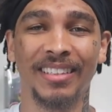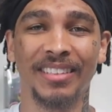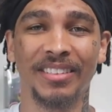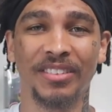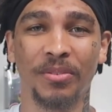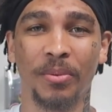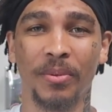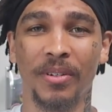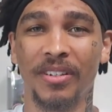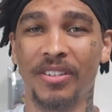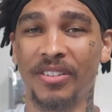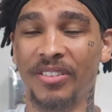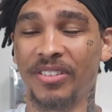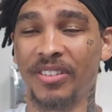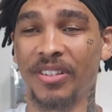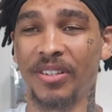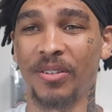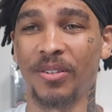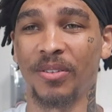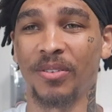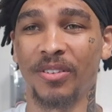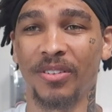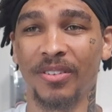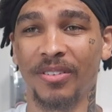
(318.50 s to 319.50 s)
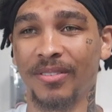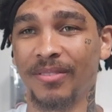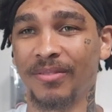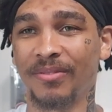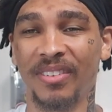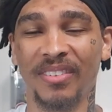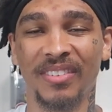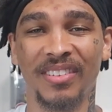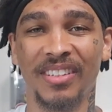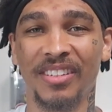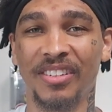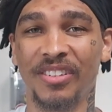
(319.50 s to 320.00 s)
20 years old or
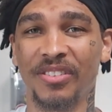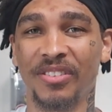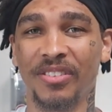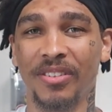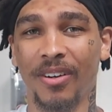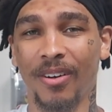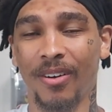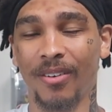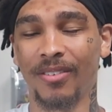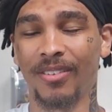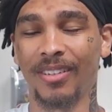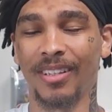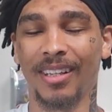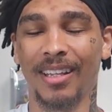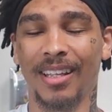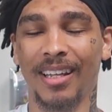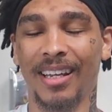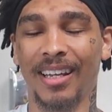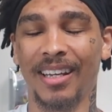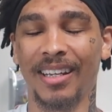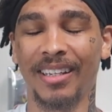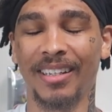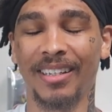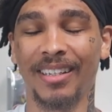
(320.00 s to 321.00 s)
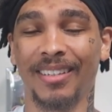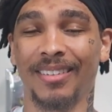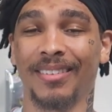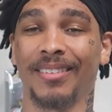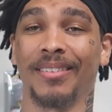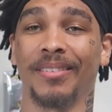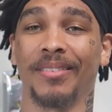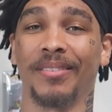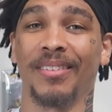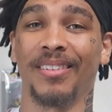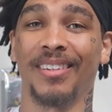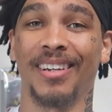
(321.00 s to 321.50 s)
15 years old, and you're like,
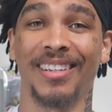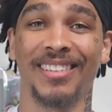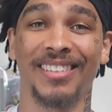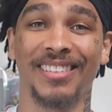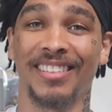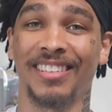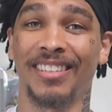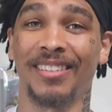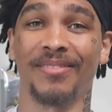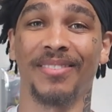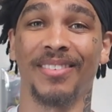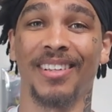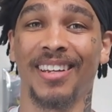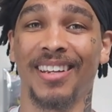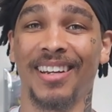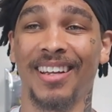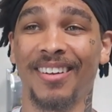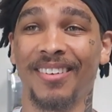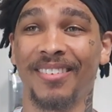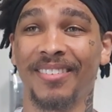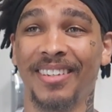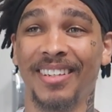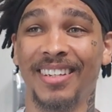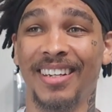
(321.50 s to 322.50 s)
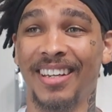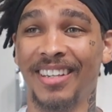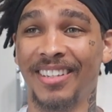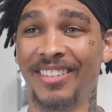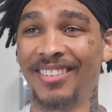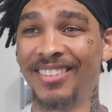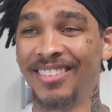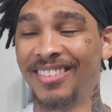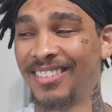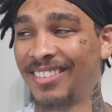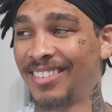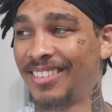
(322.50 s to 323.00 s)
I just lived that out, and now
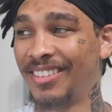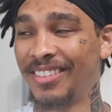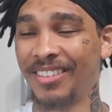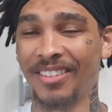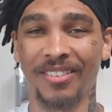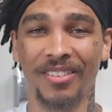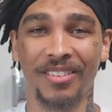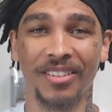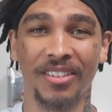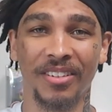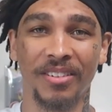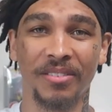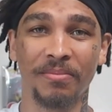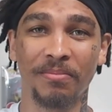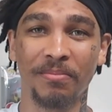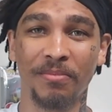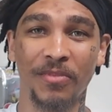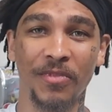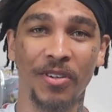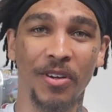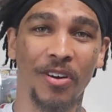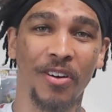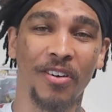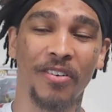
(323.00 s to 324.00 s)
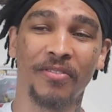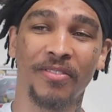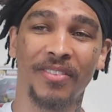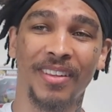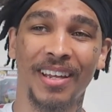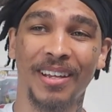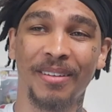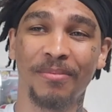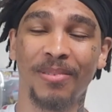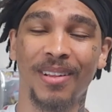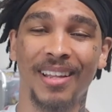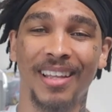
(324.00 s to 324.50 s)
you just, you know, can go off
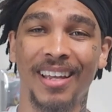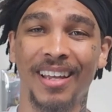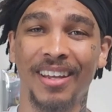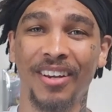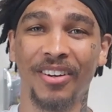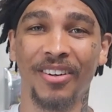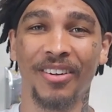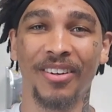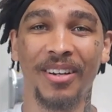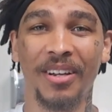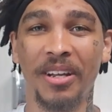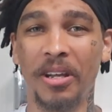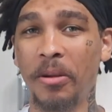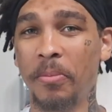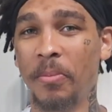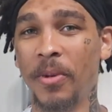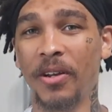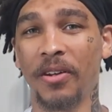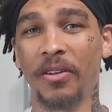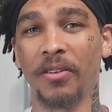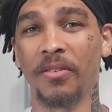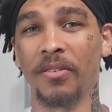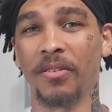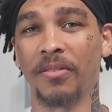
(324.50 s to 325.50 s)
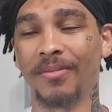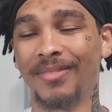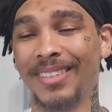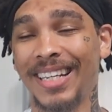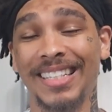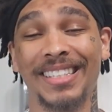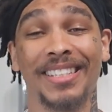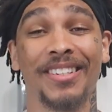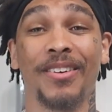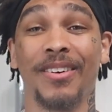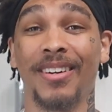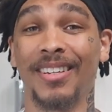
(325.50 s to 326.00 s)
that plan or make your own.
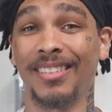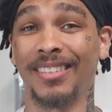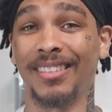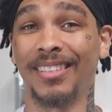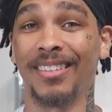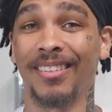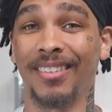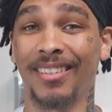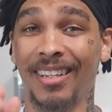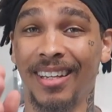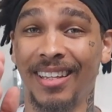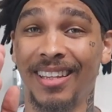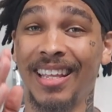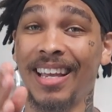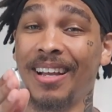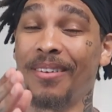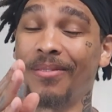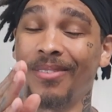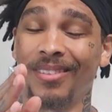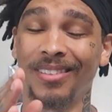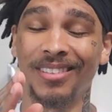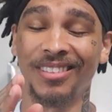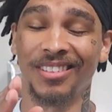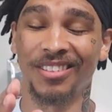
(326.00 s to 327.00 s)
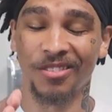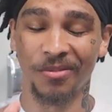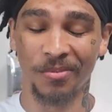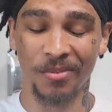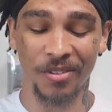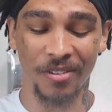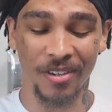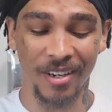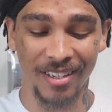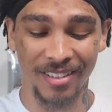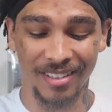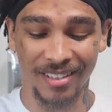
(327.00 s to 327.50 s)
That's a crazy theory. Now that one is super
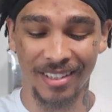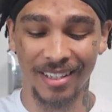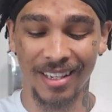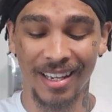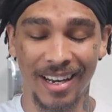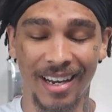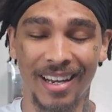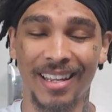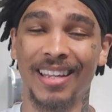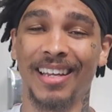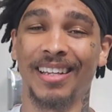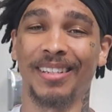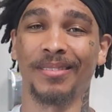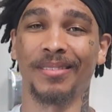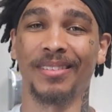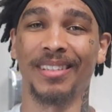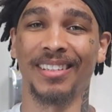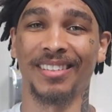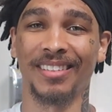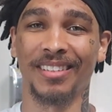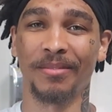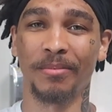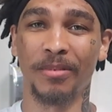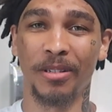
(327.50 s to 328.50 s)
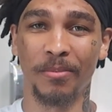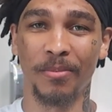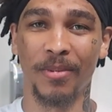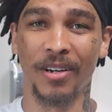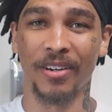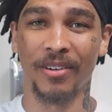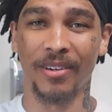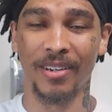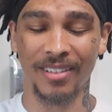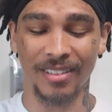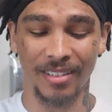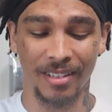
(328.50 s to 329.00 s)
crazy, and that's gonna be my
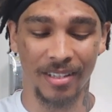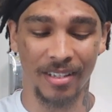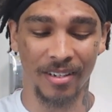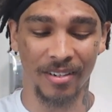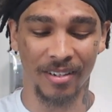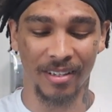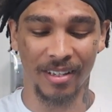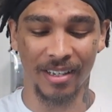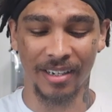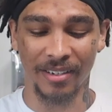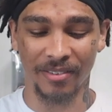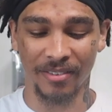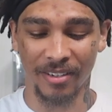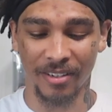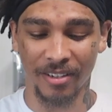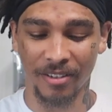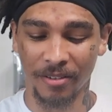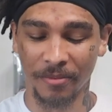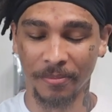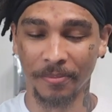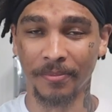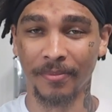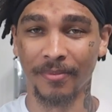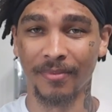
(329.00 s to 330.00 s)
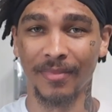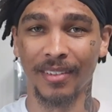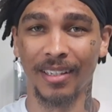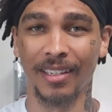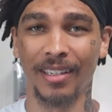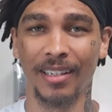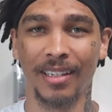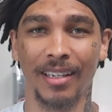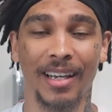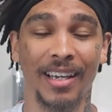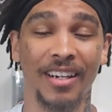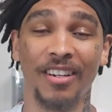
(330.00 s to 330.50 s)
crazy theory that I've heard.
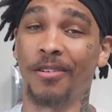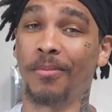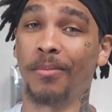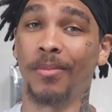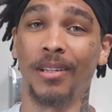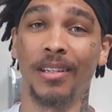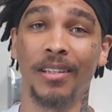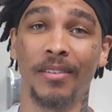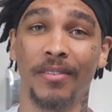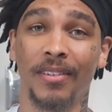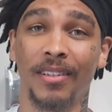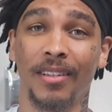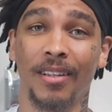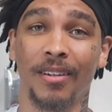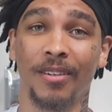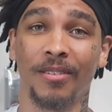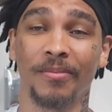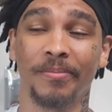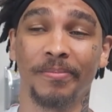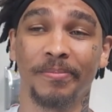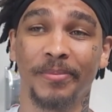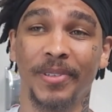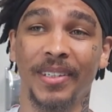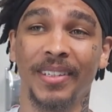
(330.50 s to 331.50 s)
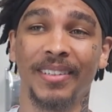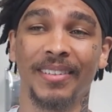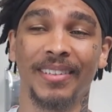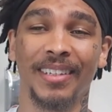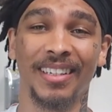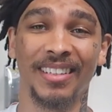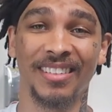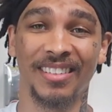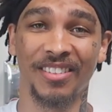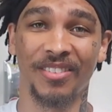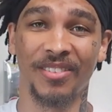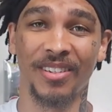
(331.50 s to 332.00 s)
I don't believe it though, but
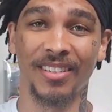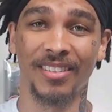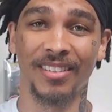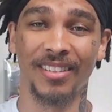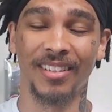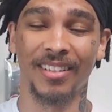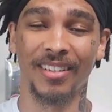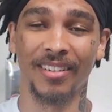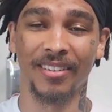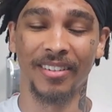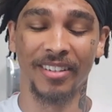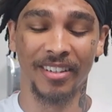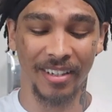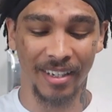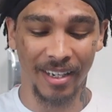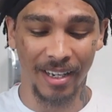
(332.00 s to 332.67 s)
that is a crazy theory.